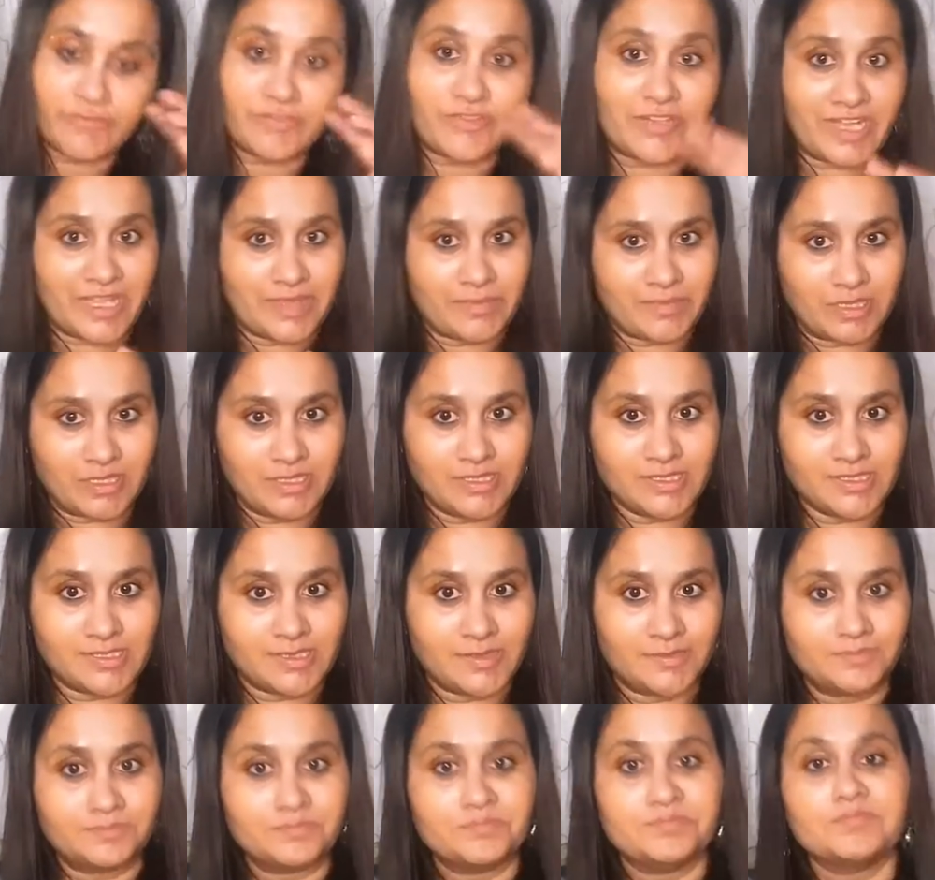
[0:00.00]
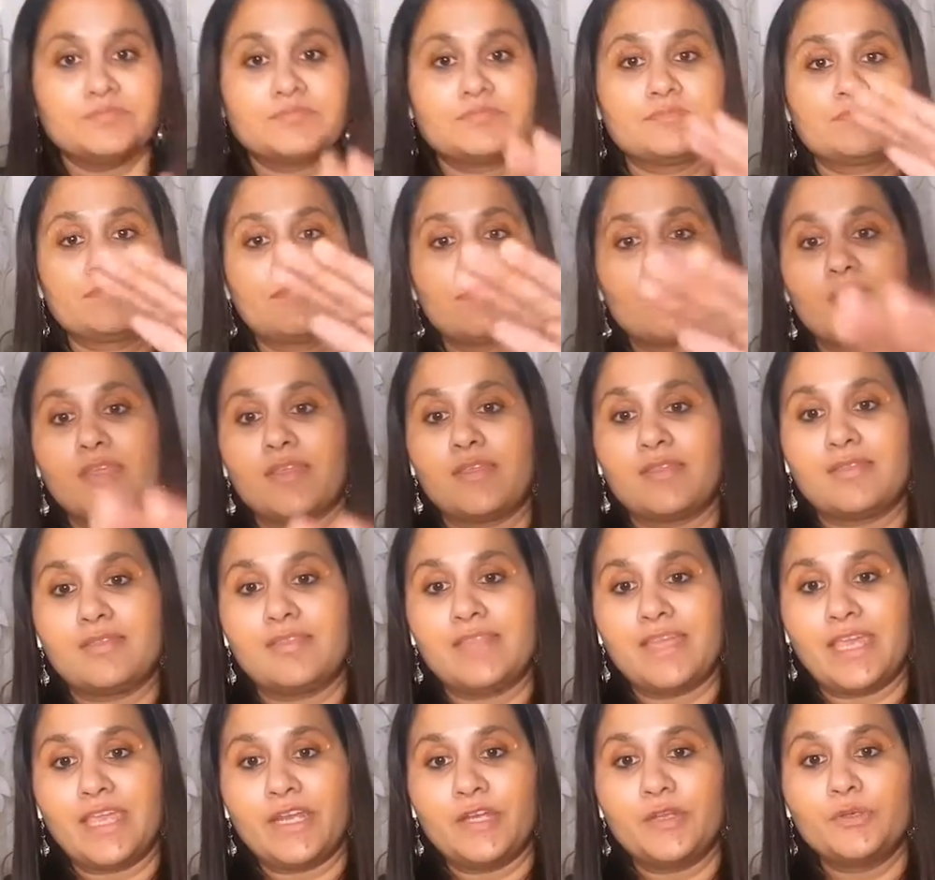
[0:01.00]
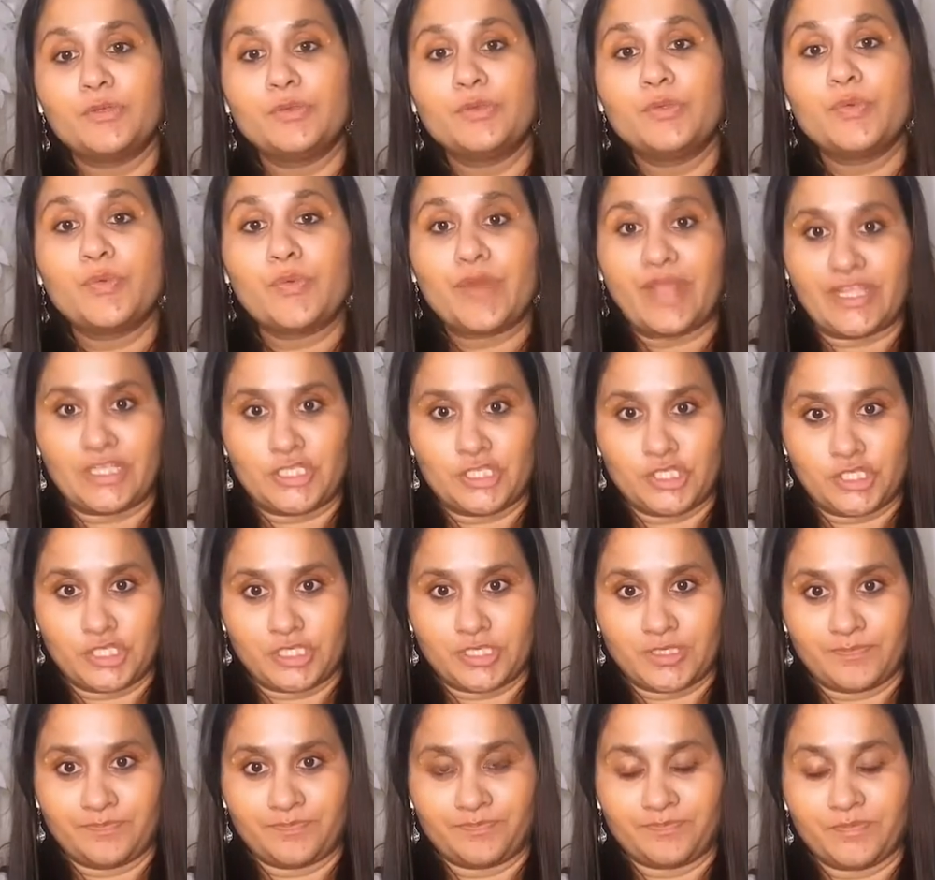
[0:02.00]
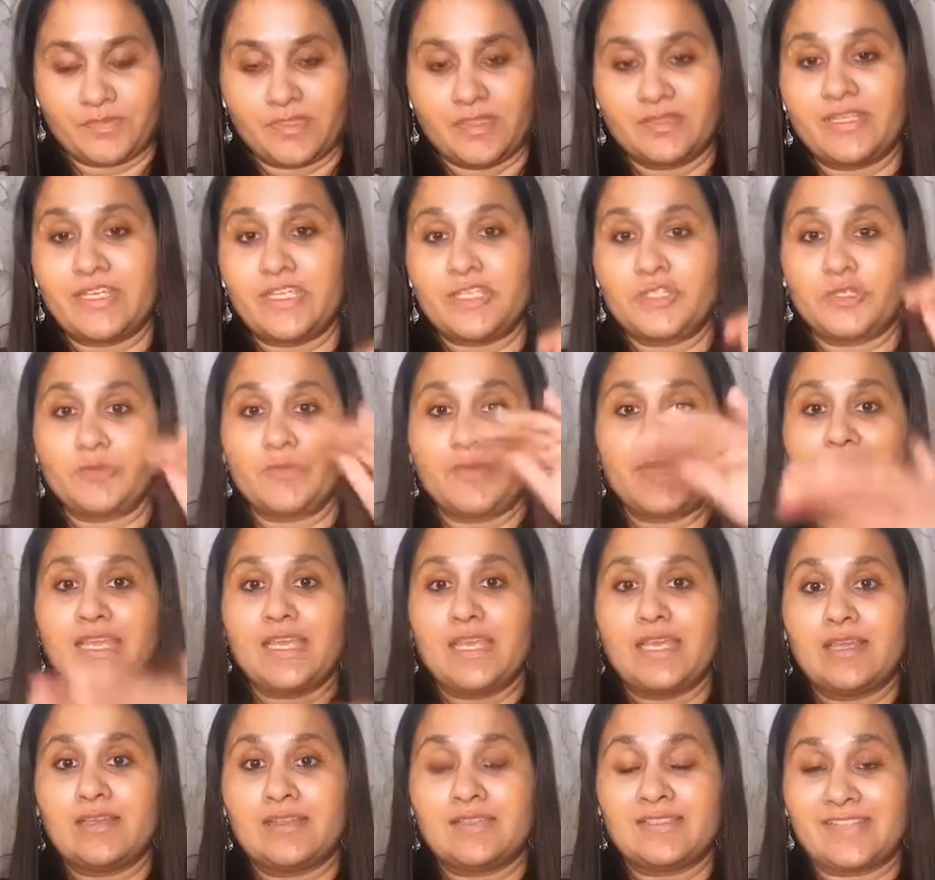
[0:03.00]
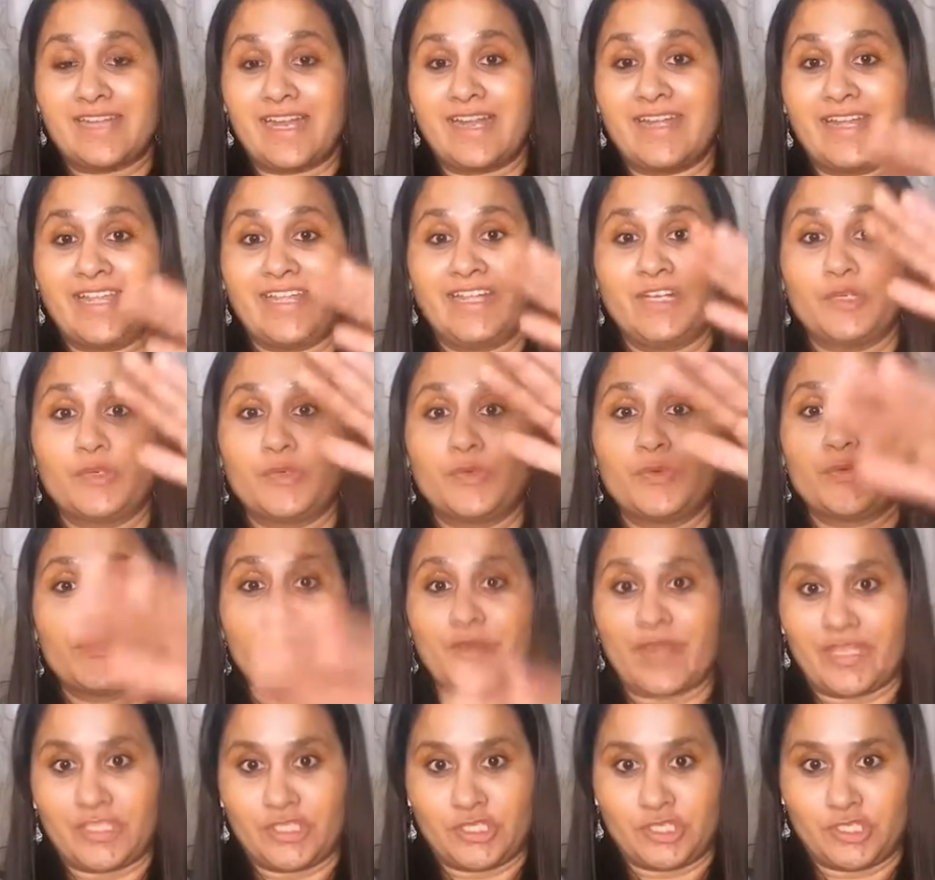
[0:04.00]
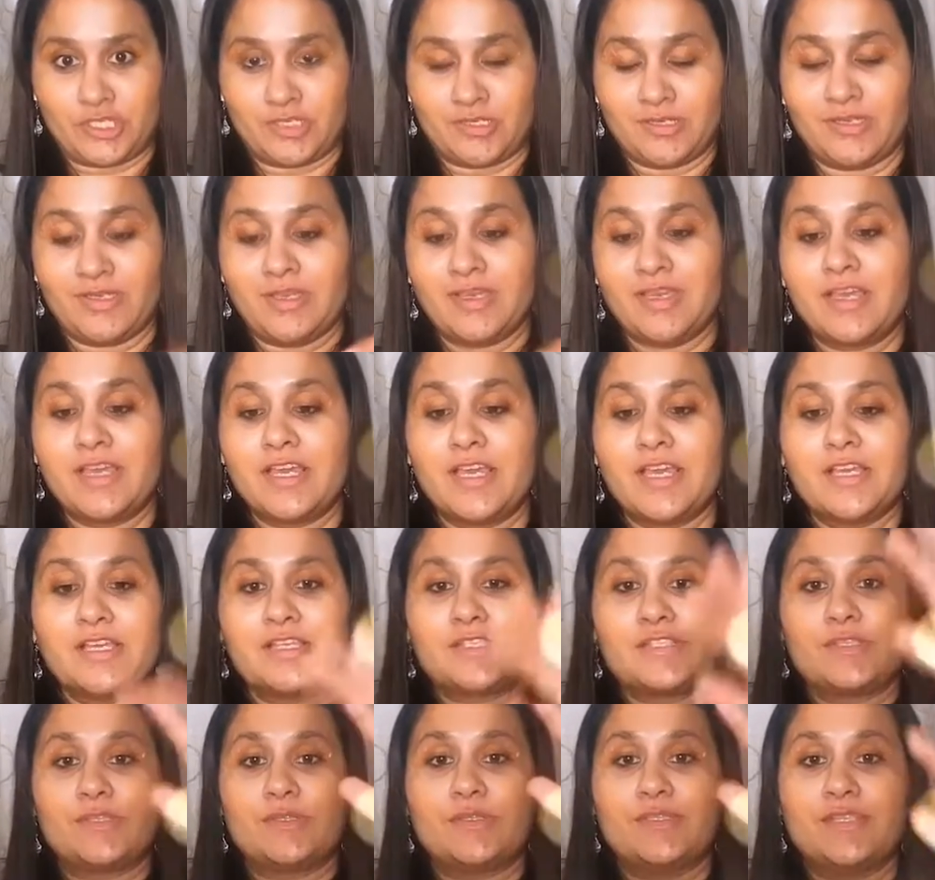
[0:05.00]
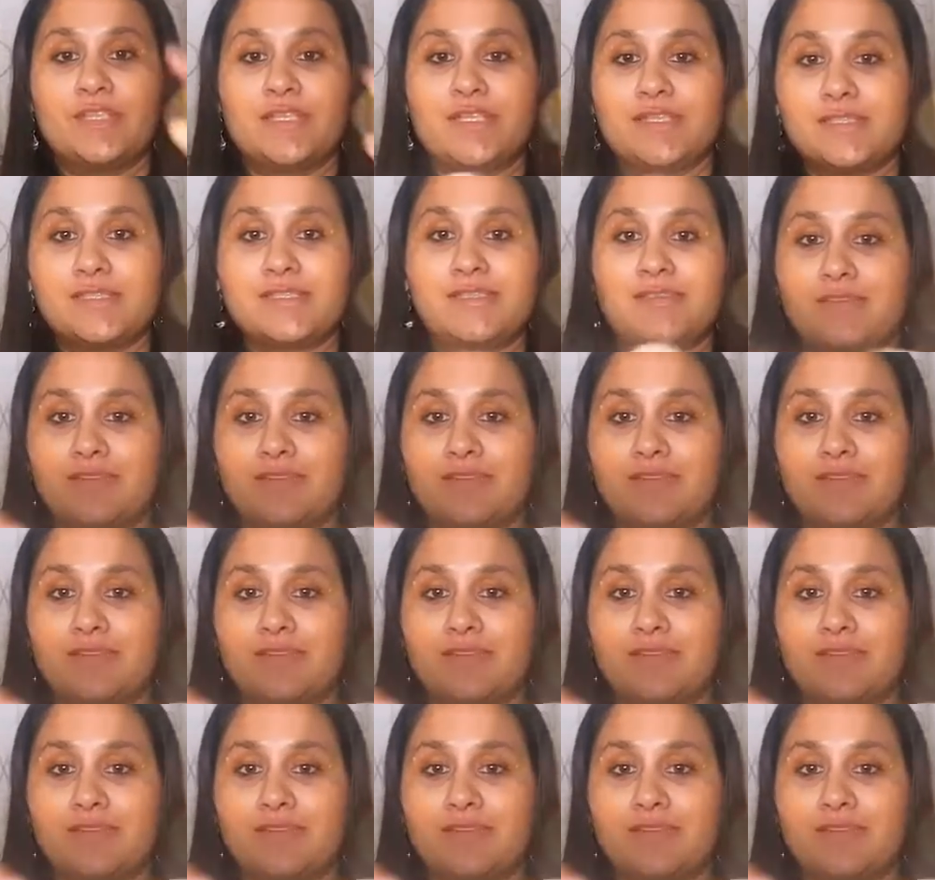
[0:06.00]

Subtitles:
3 months. They do reach, they should be starting to reach. So this